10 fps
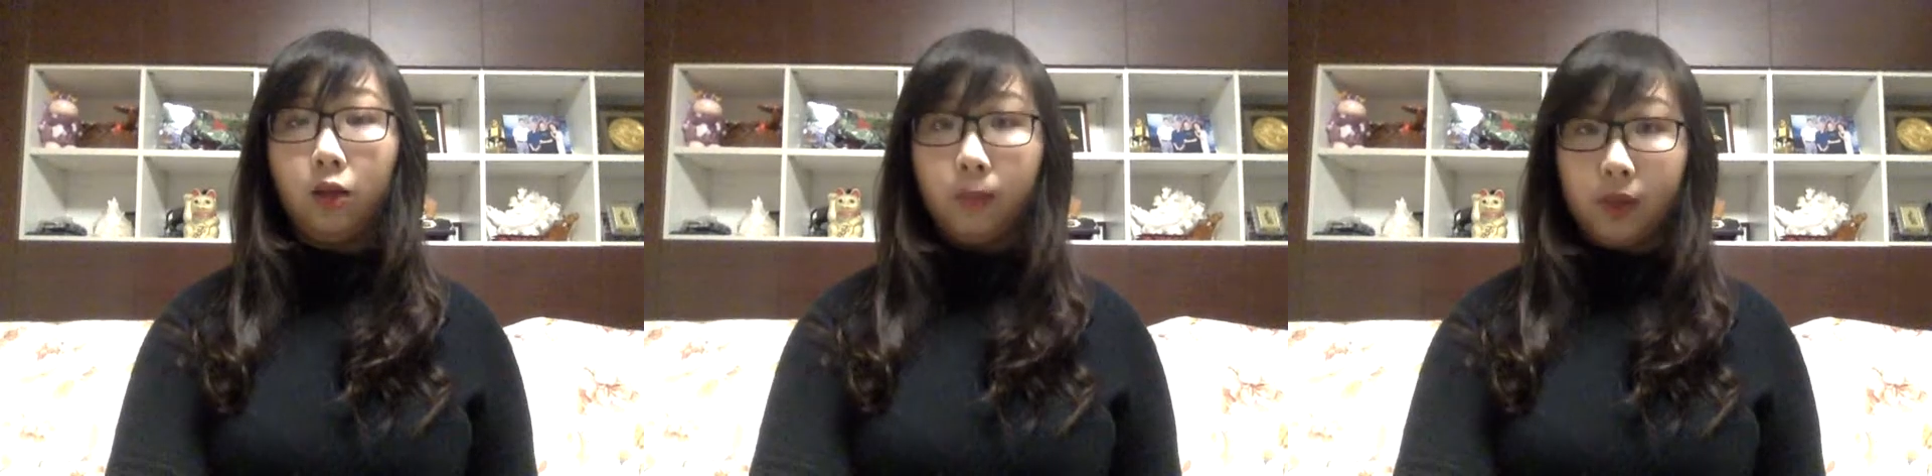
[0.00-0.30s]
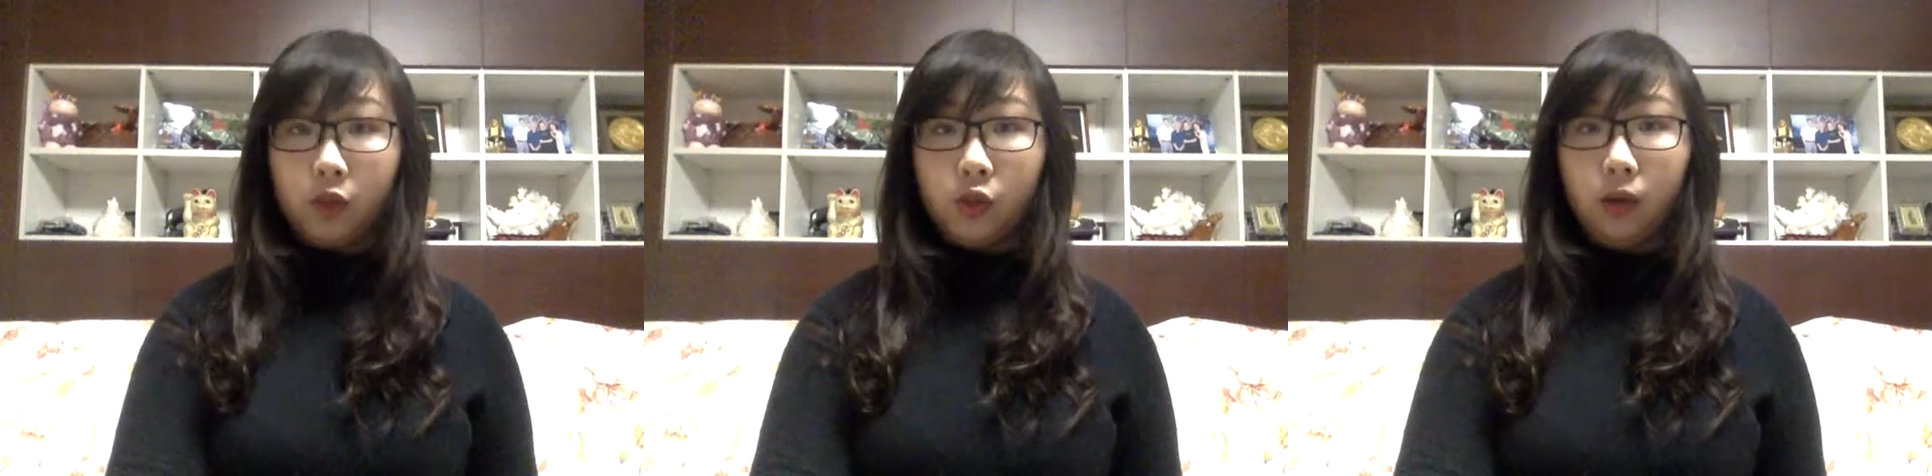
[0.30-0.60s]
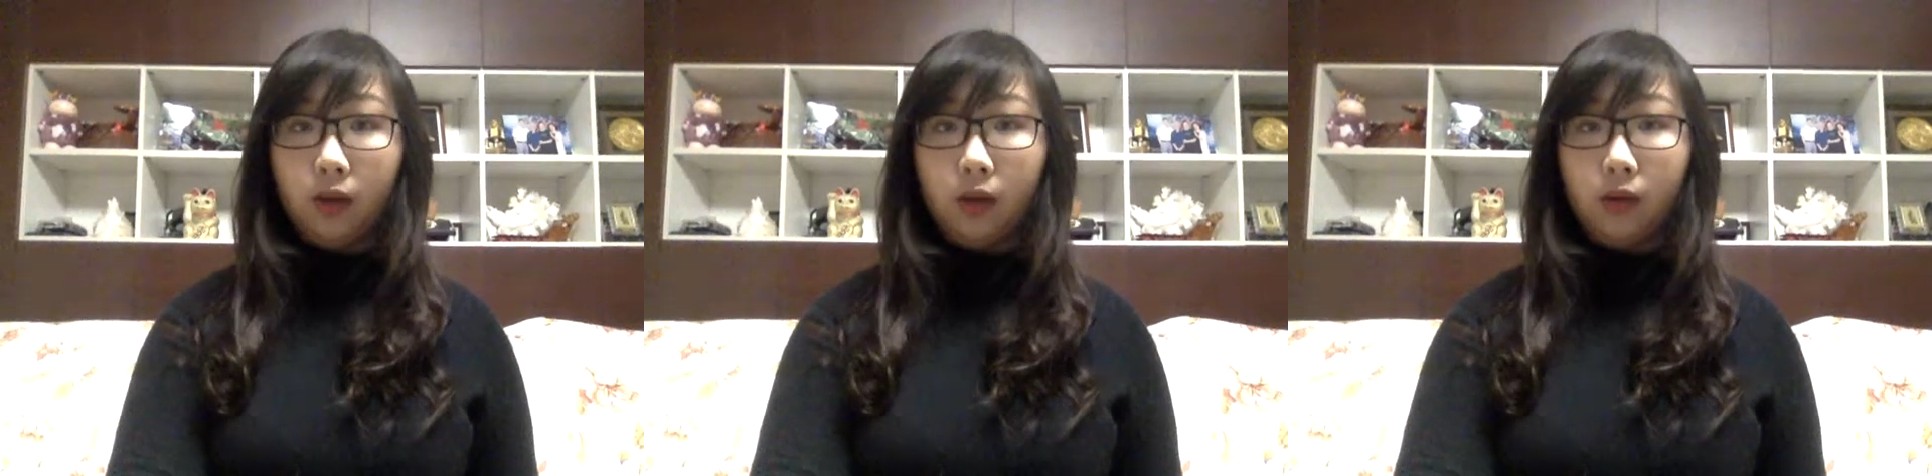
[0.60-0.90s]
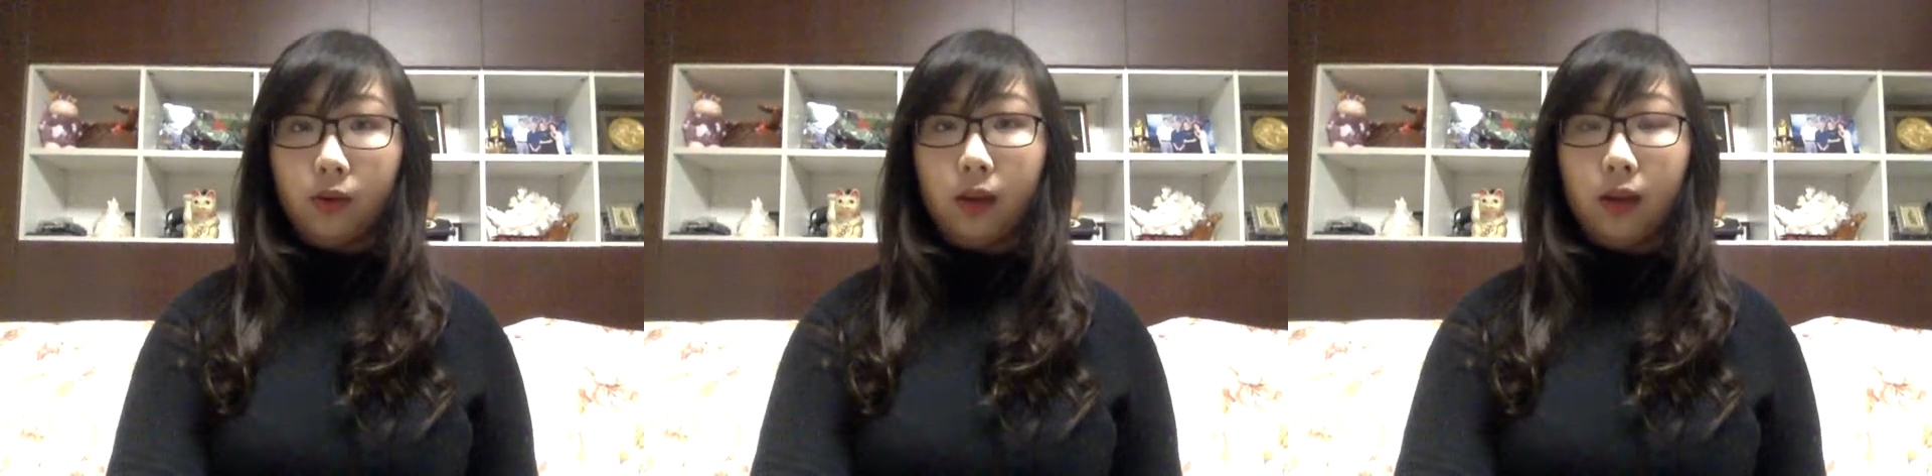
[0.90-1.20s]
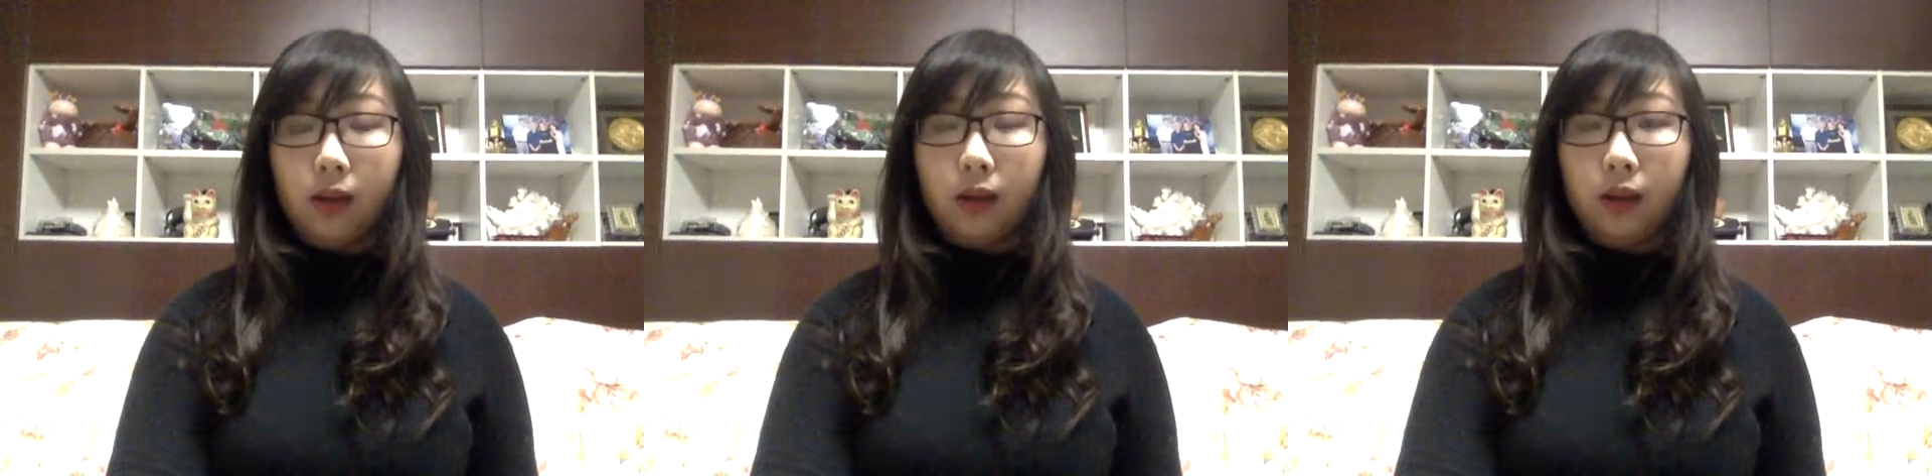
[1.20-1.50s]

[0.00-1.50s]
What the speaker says: to pursue a career